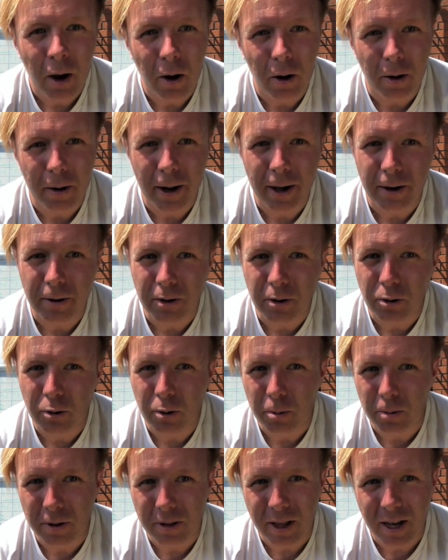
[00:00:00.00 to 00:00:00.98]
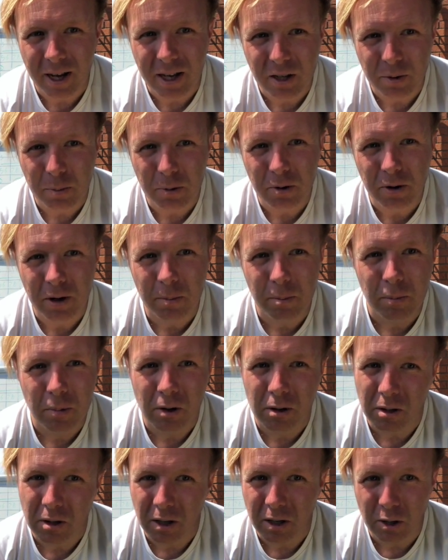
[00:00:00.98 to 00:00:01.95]
on how to do it with decimal
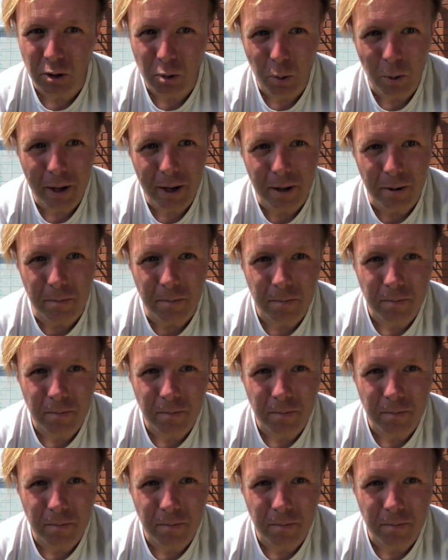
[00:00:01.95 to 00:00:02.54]
numbers as well.